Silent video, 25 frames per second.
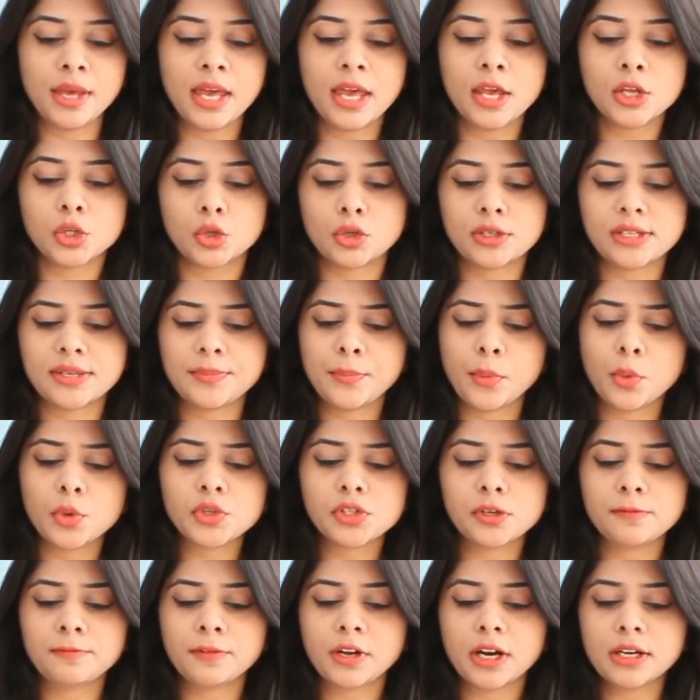So suppose
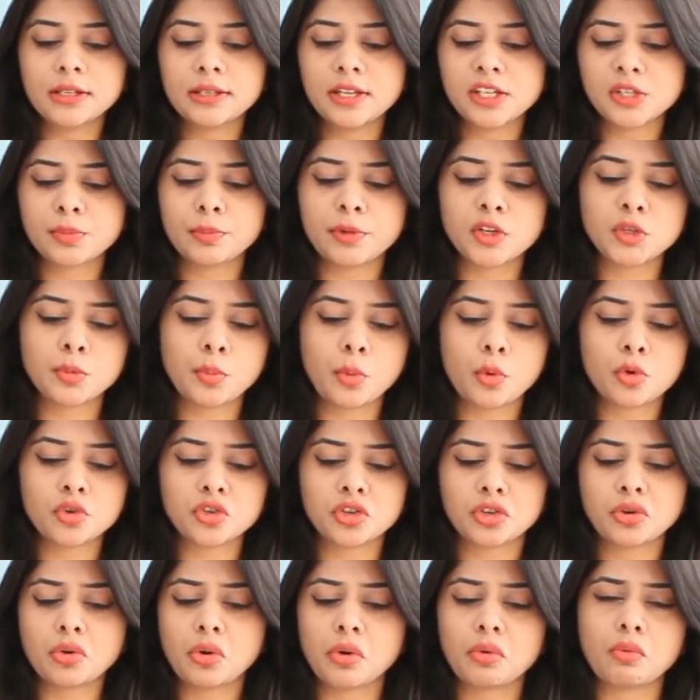you've cut this much
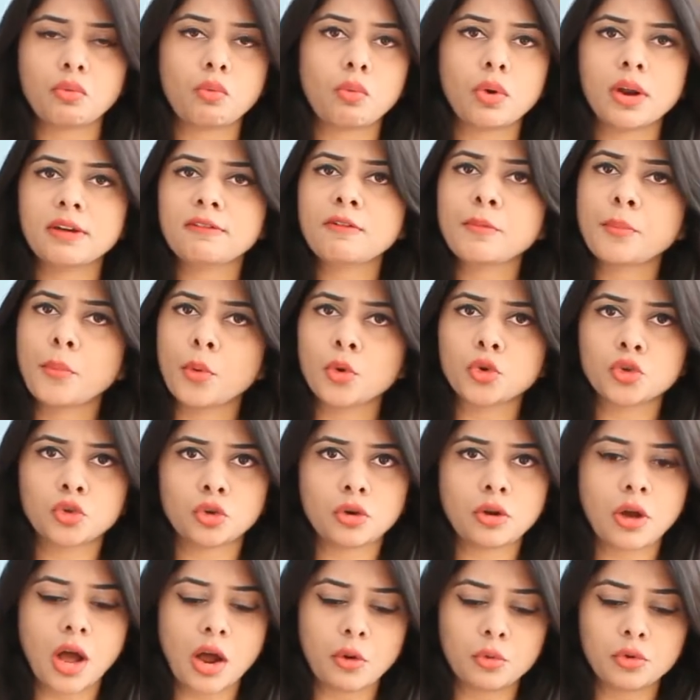portion or whatever portion
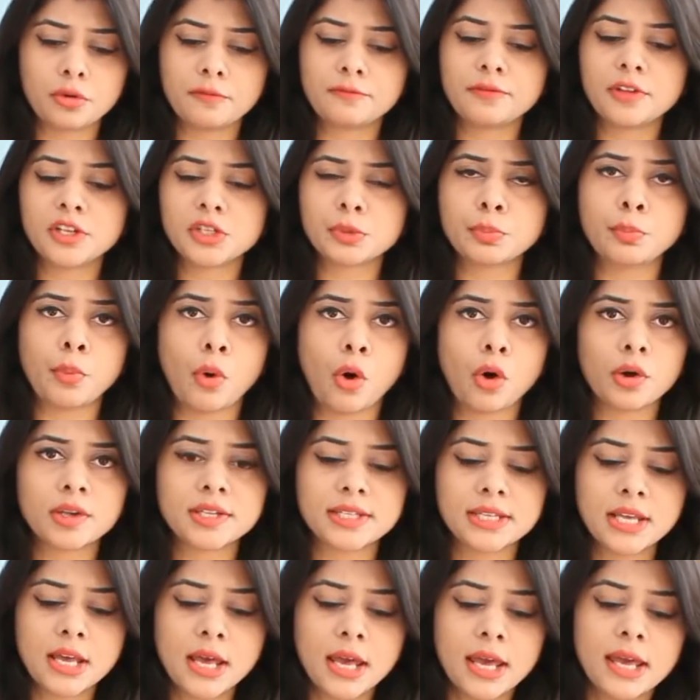out of this
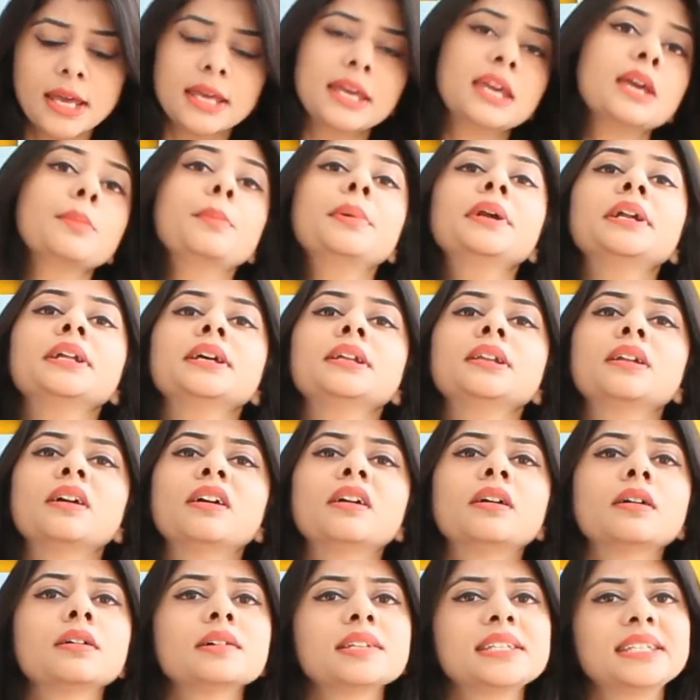box, keep it in
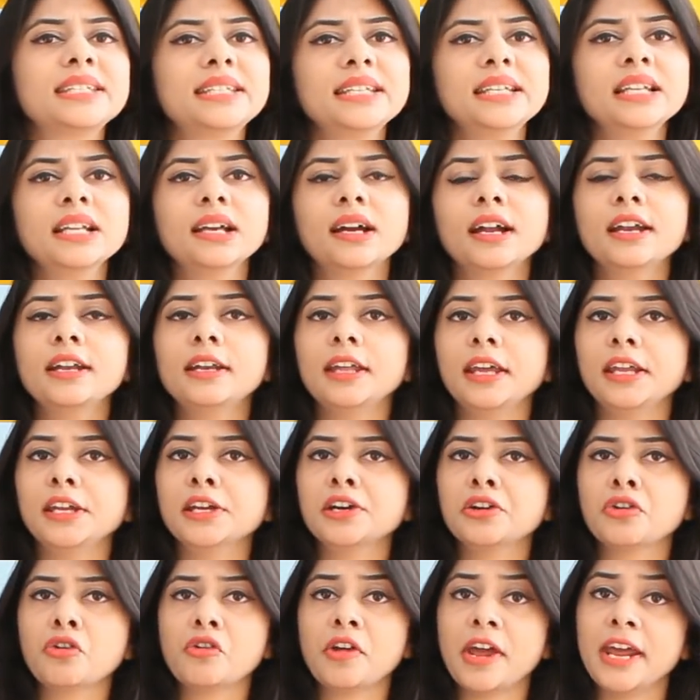a steel
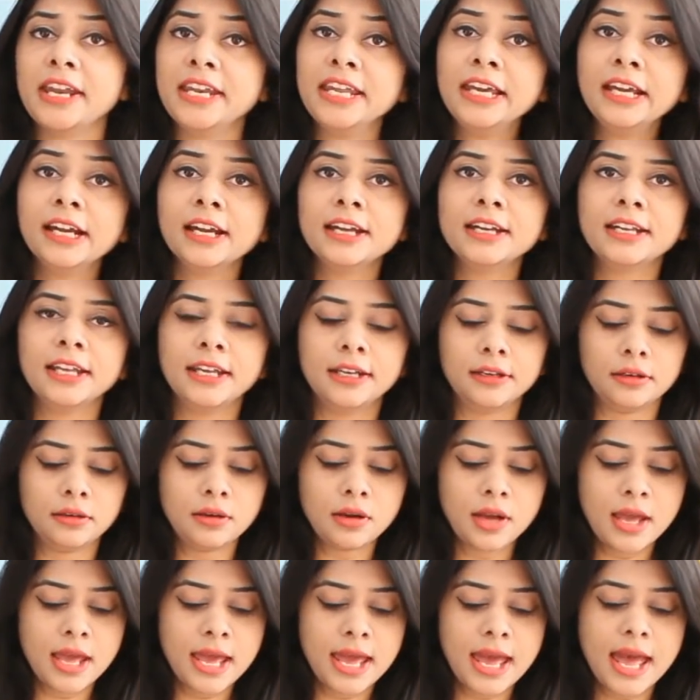container or any container,
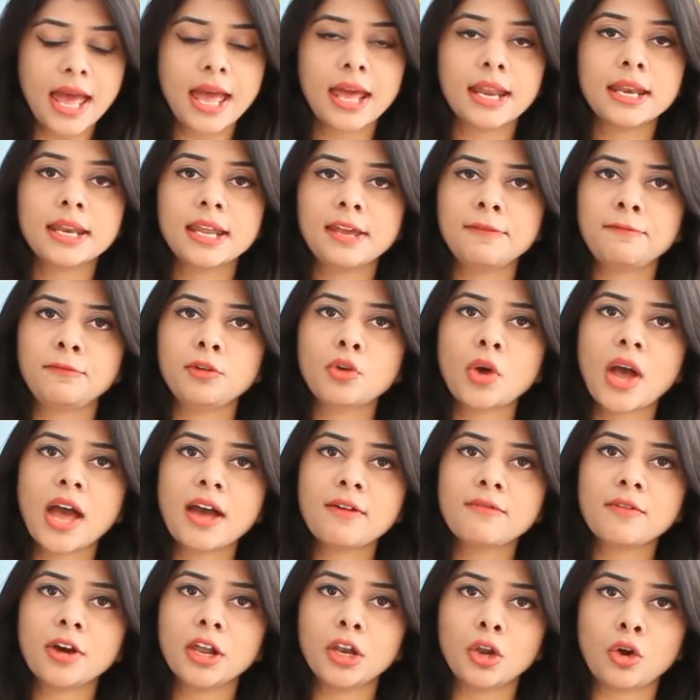and if you
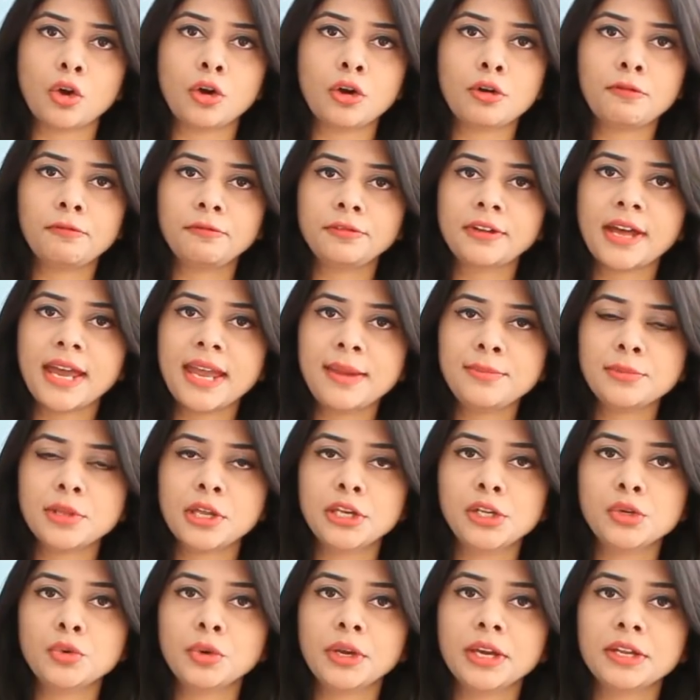have a lot of time, then
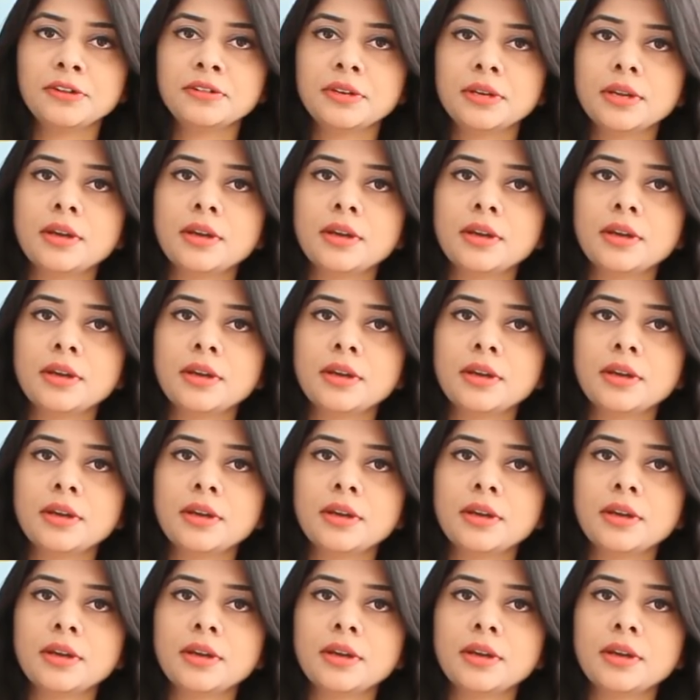you can